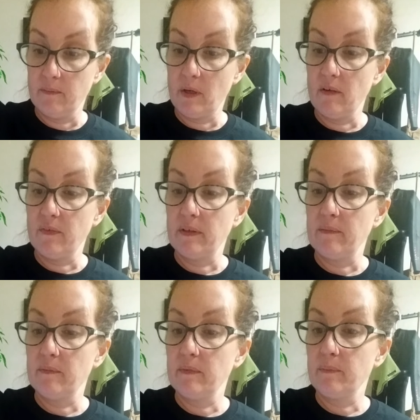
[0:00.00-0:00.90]
Often
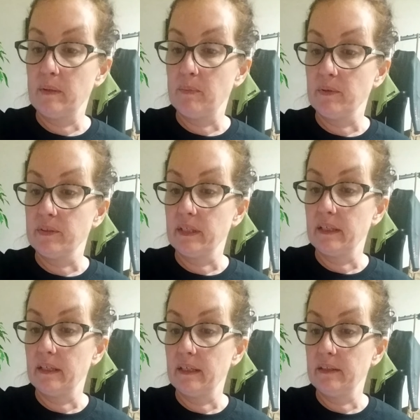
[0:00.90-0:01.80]
people
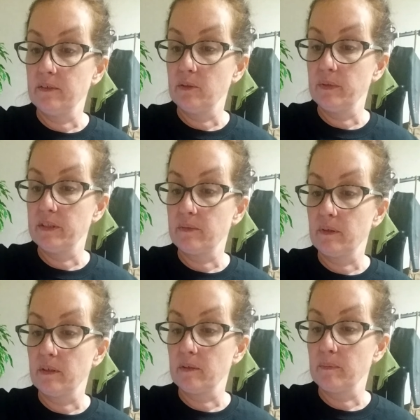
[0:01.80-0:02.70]
say, I don't know what's
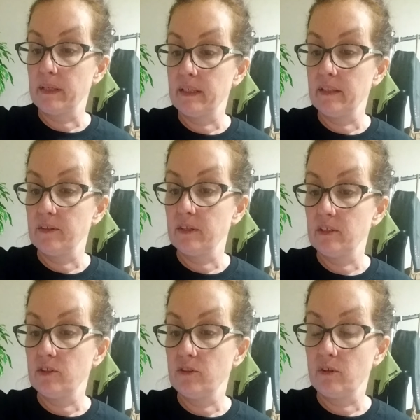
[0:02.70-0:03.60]
wrong with my nails, they
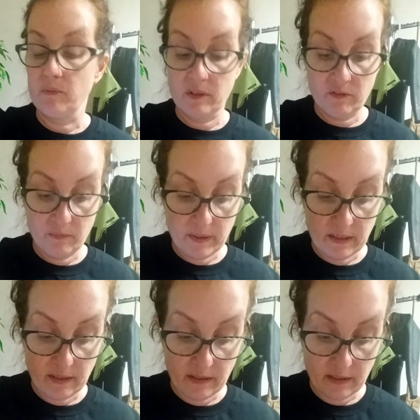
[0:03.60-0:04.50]
just don't work for
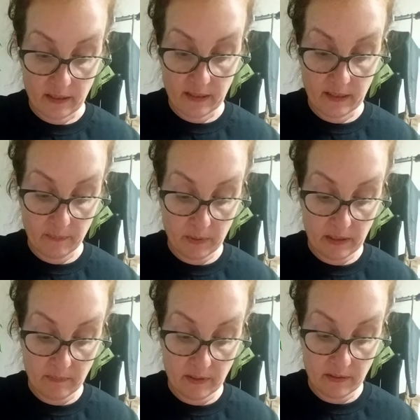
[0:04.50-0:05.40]
me, I can't
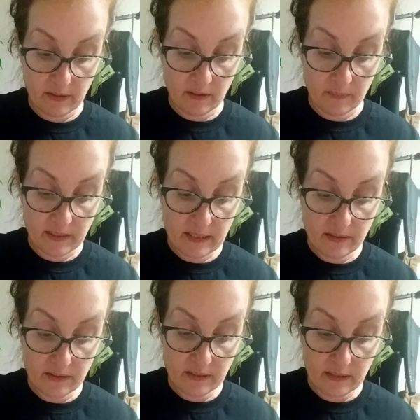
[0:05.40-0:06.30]
get them to stick on my
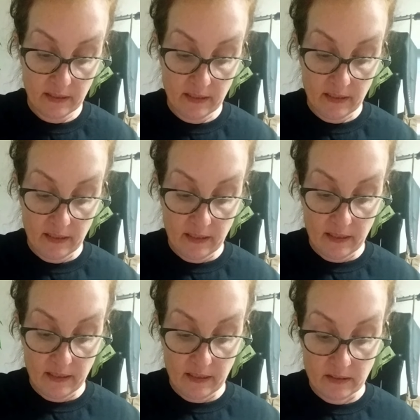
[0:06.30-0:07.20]
nails.
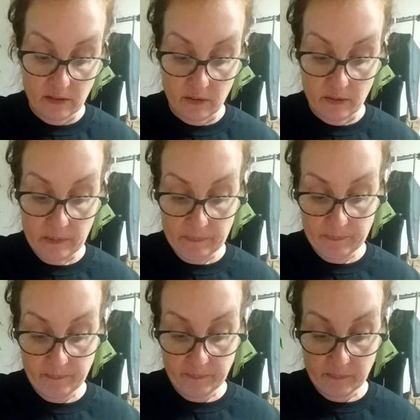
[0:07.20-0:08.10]
And so
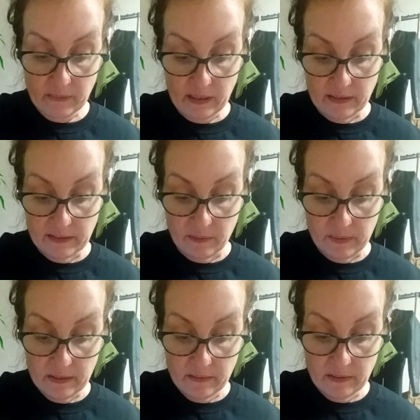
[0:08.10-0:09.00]
I'll say,
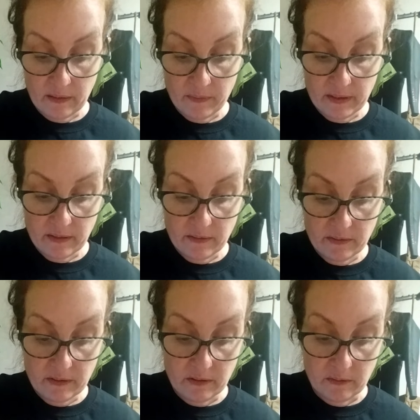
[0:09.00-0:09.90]
well, I want you
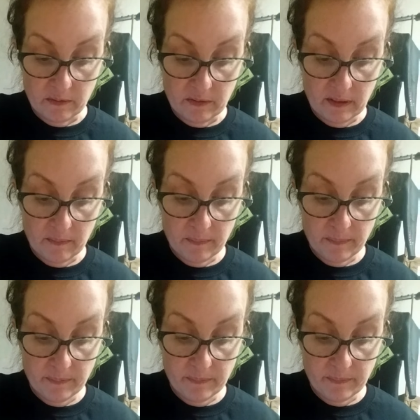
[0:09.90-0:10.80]
to come
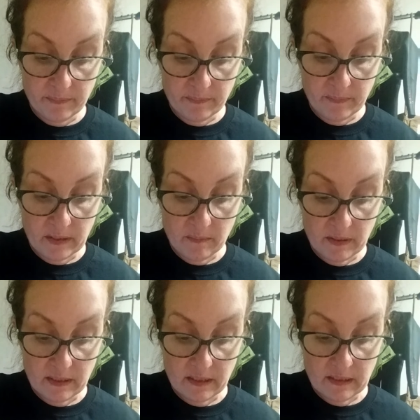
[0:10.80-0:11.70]
meet
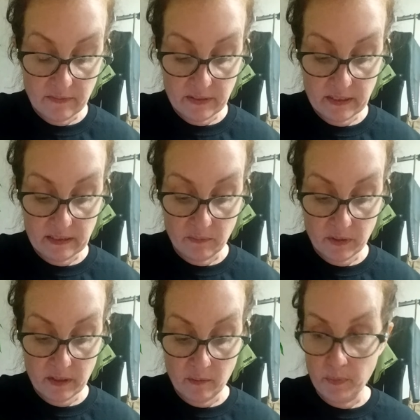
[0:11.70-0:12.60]
me at the office and
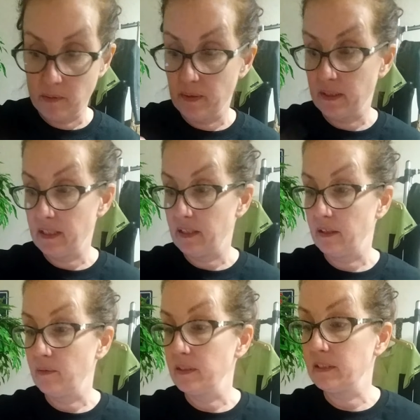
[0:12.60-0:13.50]
we're going to put them on together.
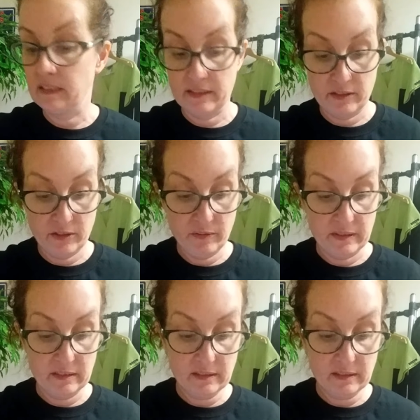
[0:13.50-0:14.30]
I want to see how you're doing it.